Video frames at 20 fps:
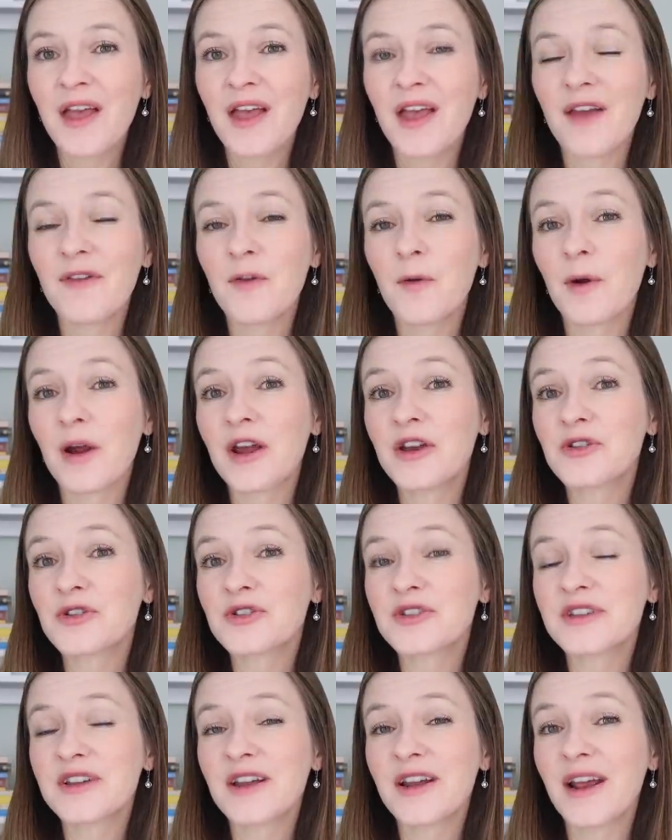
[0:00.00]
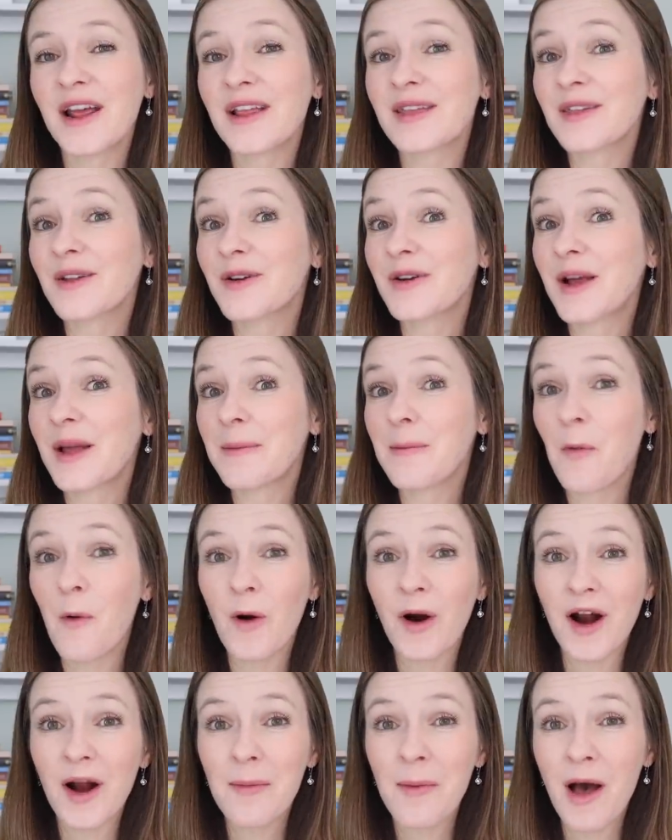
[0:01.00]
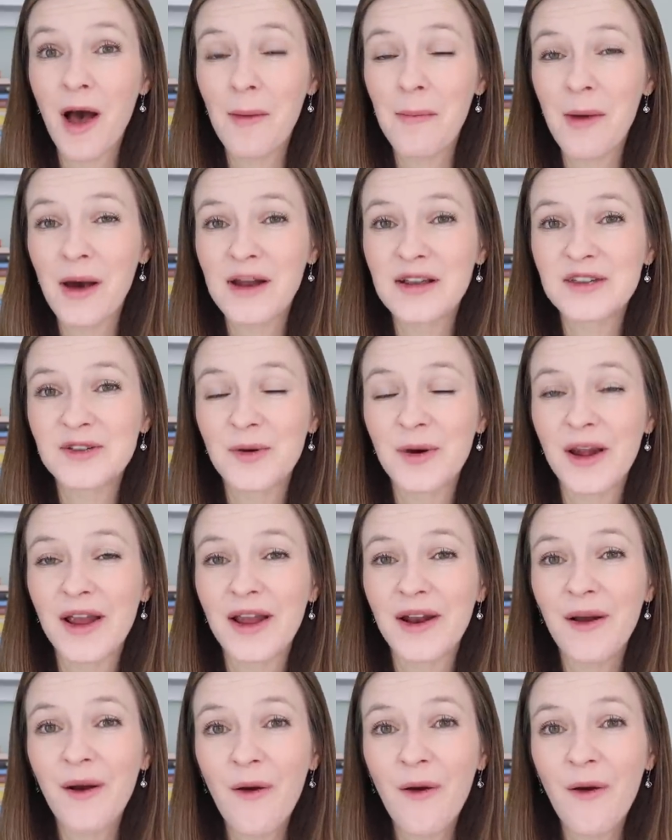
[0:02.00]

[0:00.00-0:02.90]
If you are interested in learning more about Montessori at